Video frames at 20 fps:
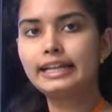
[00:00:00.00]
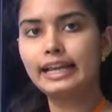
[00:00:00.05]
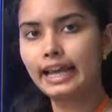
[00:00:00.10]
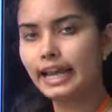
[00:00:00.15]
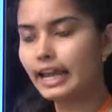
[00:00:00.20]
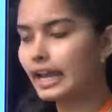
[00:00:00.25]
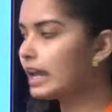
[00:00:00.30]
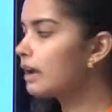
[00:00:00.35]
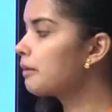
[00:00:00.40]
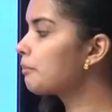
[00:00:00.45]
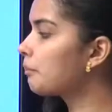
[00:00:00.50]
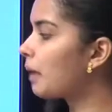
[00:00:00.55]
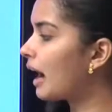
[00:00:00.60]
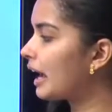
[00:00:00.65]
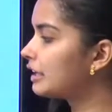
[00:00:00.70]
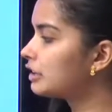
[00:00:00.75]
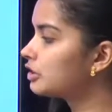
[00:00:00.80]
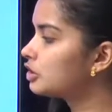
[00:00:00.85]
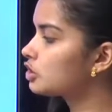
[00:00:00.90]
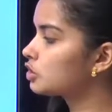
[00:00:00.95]
A
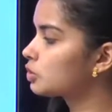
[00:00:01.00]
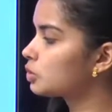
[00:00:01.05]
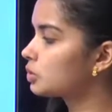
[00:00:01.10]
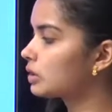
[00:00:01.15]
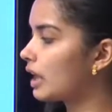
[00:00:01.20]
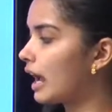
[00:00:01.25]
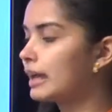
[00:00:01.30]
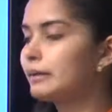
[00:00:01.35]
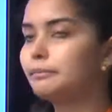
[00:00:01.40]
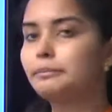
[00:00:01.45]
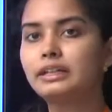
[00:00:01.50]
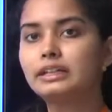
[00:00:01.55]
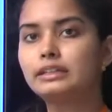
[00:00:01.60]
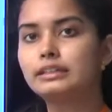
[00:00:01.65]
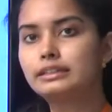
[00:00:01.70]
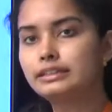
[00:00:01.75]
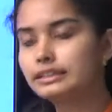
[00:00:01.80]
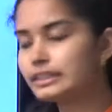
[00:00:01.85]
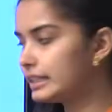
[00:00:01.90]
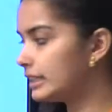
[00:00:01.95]
binds to
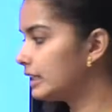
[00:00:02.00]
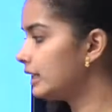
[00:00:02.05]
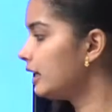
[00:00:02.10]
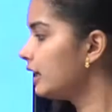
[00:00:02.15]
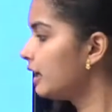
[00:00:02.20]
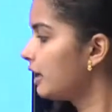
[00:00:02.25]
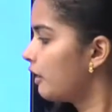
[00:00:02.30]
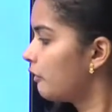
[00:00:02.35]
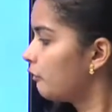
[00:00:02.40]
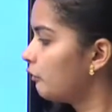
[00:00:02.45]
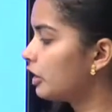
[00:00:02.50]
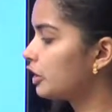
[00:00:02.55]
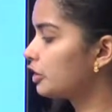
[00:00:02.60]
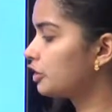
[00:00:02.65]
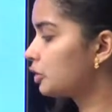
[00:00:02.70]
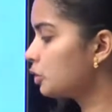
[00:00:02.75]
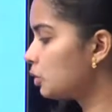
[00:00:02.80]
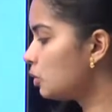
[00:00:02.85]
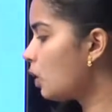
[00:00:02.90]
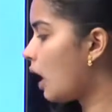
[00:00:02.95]
thymine T with
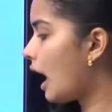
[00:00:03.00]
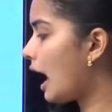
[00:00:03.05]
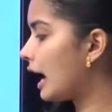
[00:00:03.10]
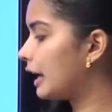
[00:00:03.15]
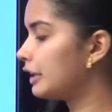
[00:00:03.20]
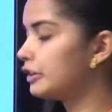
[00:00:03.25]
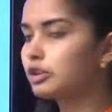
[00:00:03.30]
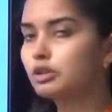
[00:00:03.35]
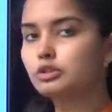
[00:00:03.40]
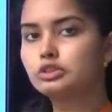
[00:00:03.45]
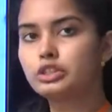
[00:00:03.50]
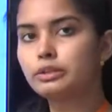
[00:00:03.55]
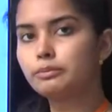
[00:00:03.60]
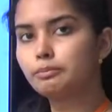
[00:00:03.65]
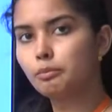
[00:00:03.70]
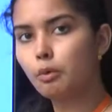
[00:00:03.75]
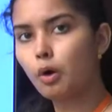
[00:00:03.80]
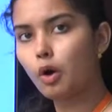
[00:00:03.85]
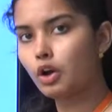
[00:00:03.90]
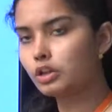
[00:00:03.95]
two
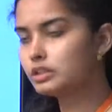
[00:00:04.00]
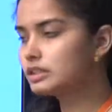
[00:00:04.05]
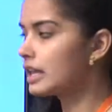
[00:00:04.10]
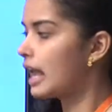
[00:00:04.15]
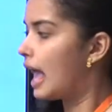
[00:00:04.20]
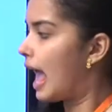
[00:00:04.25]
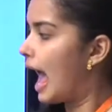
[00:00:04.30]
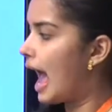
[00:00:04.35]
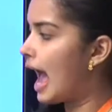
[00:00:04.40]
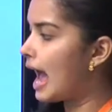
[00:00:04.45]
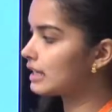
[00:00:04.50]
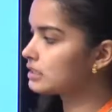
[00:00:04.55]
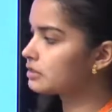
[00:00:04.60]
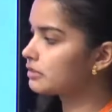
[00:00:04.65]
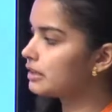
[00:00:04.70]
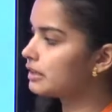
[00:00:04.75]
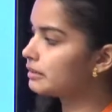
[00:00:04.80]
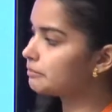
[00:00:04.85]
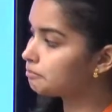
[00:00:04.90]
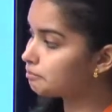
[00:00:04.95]
hydrogen bonds as
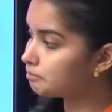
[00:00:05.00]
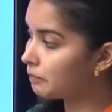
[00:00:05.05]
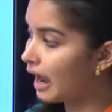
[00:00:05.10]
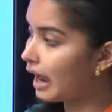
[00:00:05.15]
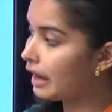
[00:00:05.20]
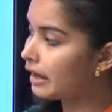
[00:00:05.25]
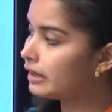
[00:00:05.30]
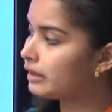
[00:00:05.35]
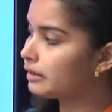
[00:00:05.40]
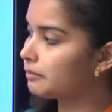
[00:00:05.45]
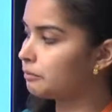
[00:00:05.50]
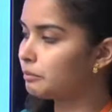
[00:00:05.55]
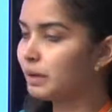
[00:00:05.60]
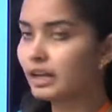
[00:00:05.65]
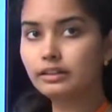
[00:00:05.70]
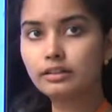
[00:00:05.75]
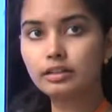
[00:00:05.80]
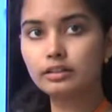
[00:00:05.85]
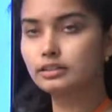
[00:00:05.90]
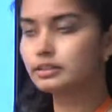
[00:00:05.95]
well
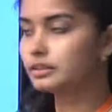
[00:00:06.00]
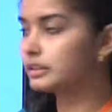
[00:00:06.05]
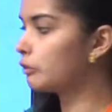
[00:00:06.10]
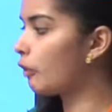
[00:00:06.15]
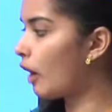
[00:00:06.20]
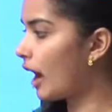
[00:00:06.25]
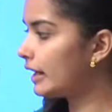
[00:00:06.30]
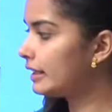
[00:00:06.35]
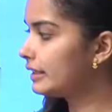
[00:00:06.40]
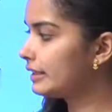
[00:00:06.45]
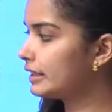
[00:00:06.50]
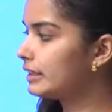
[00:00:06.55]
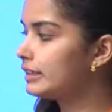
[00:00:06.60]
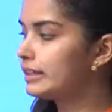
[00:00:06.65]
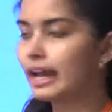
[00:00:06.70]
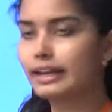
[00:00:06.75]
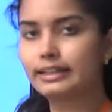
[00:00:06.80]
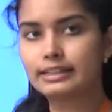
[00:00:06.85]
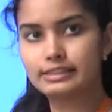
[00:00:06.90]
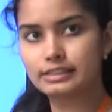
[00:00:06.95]
but guanine,
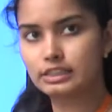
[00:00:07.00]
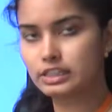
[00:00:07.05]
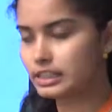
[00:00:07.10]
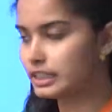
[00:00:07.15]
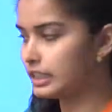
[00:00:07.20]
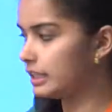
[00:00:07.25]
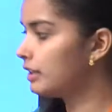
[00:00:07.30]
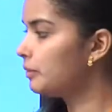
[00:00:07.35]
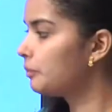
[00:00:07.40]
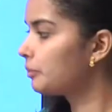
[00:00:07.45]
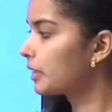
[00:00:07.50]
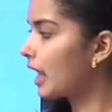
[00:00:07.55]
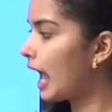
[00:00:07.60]
that is G,